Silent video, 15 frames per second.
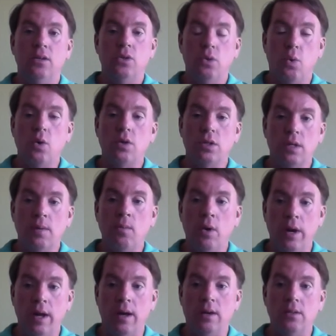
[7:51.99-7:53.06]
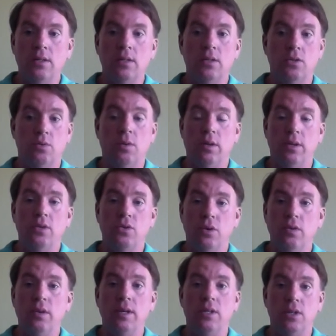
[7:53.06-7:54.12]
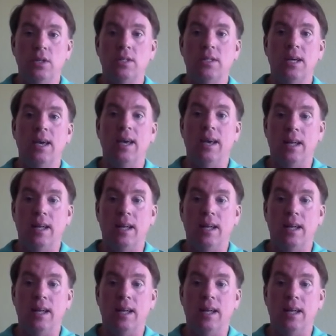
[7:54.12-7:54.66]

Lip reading: towards someone else that's really, truly just saying